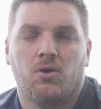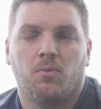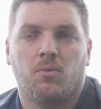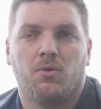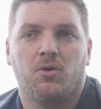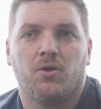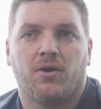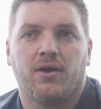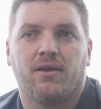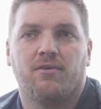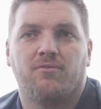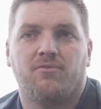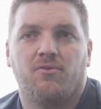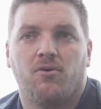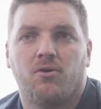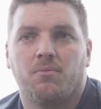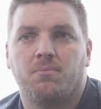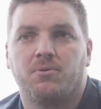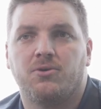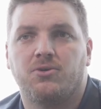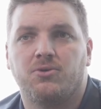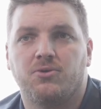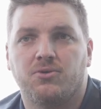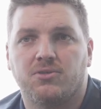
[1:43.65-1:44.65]
We're looking for a
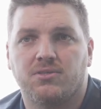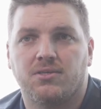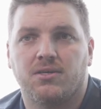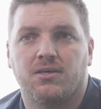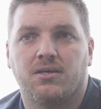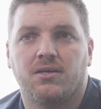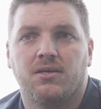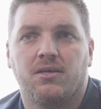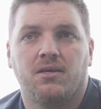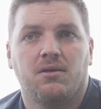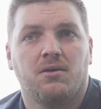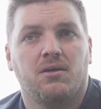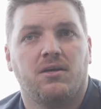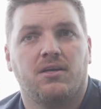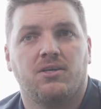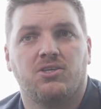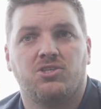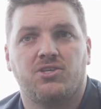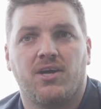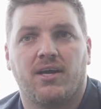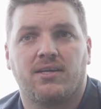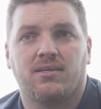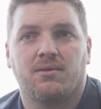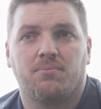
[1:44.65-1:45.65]
producer
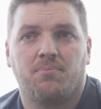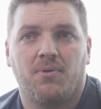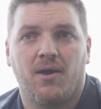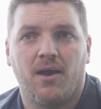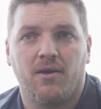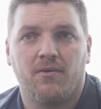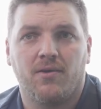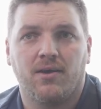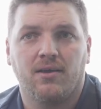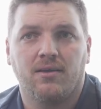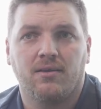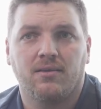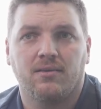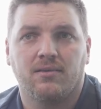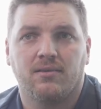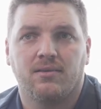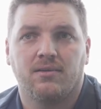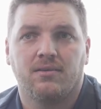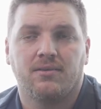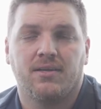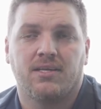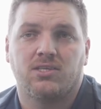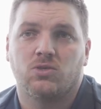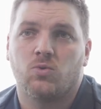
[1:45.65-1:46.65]
injector pairing.
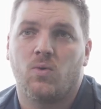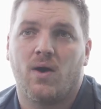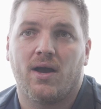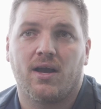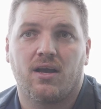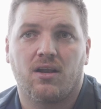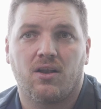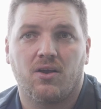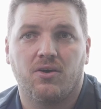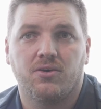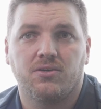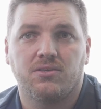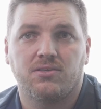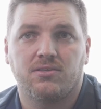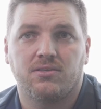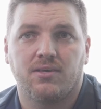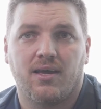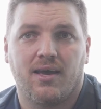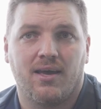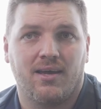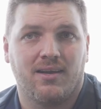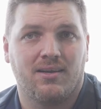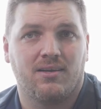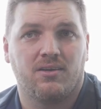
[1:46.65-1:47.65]
It's quite close
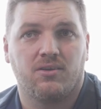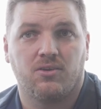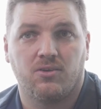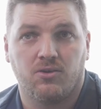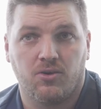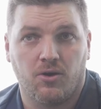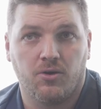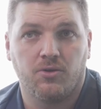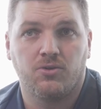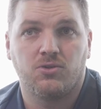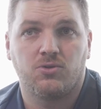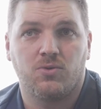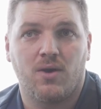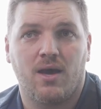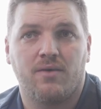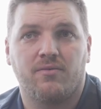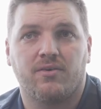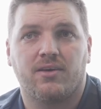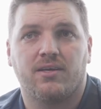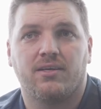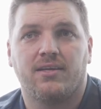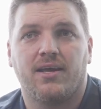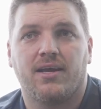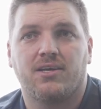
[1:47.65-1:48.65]
and known to have a
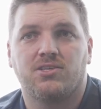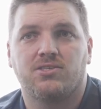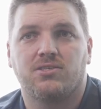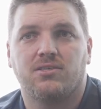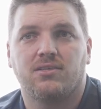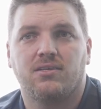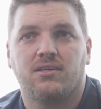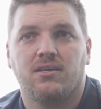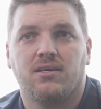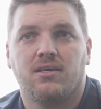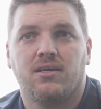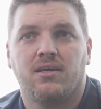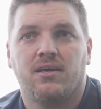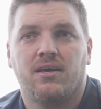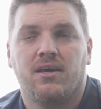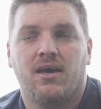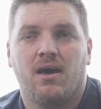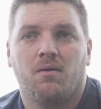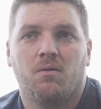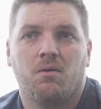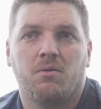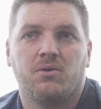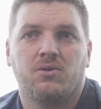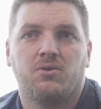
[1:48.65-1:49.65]
connection.
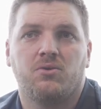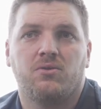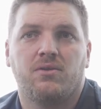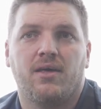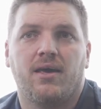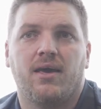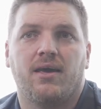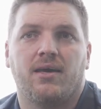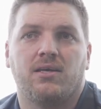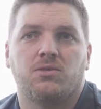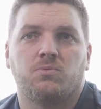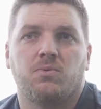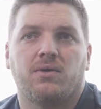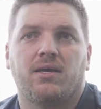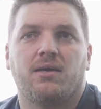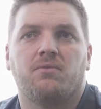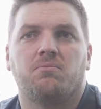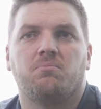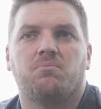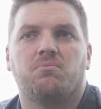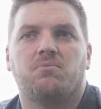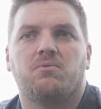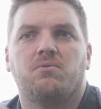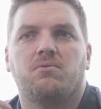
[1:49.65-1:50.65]
What we do there is we
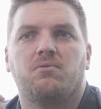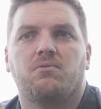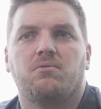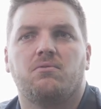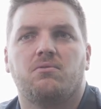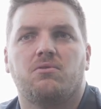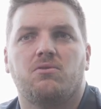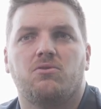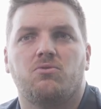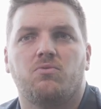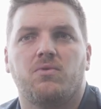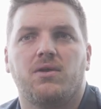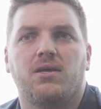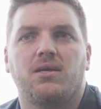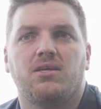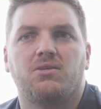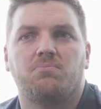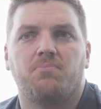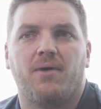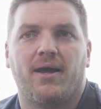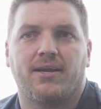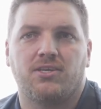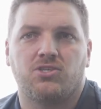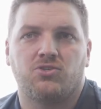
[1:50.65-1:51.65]
give 3
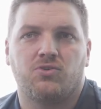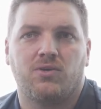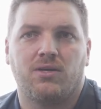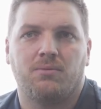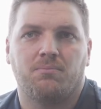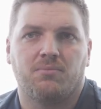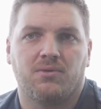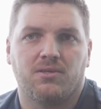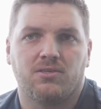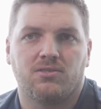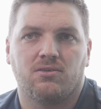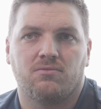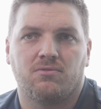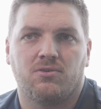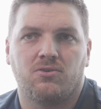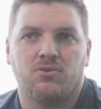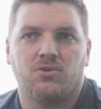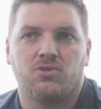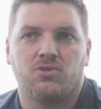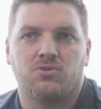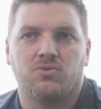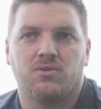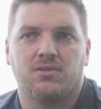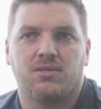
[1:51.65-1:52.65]
batch treatments of the
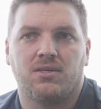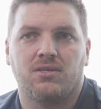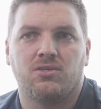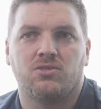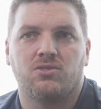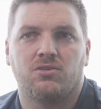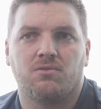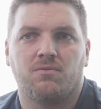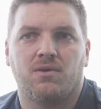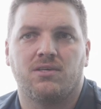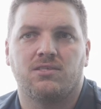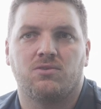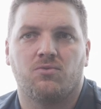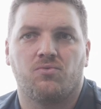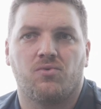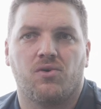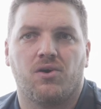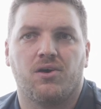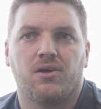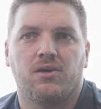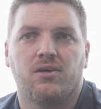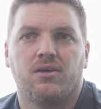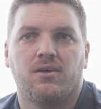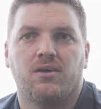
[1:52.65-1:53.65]
nutrient into the
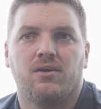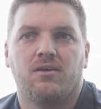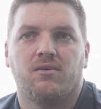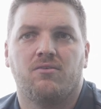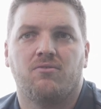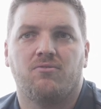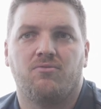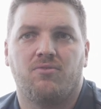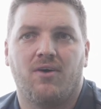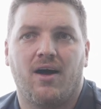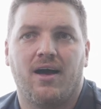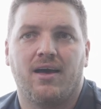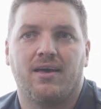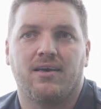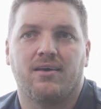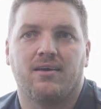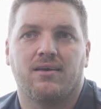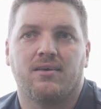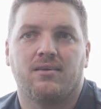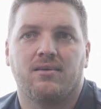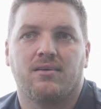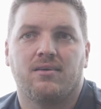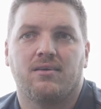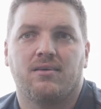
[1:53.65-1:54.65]
reservoir via
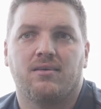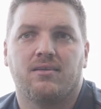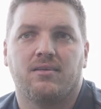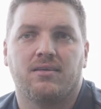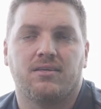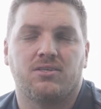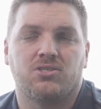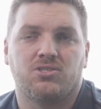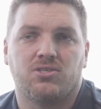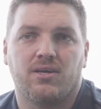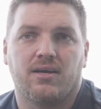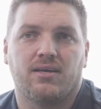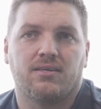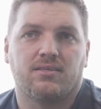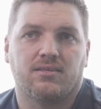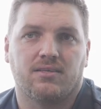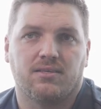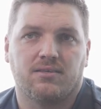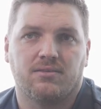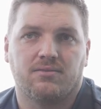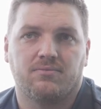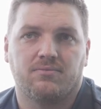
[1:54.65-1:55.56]
the injector.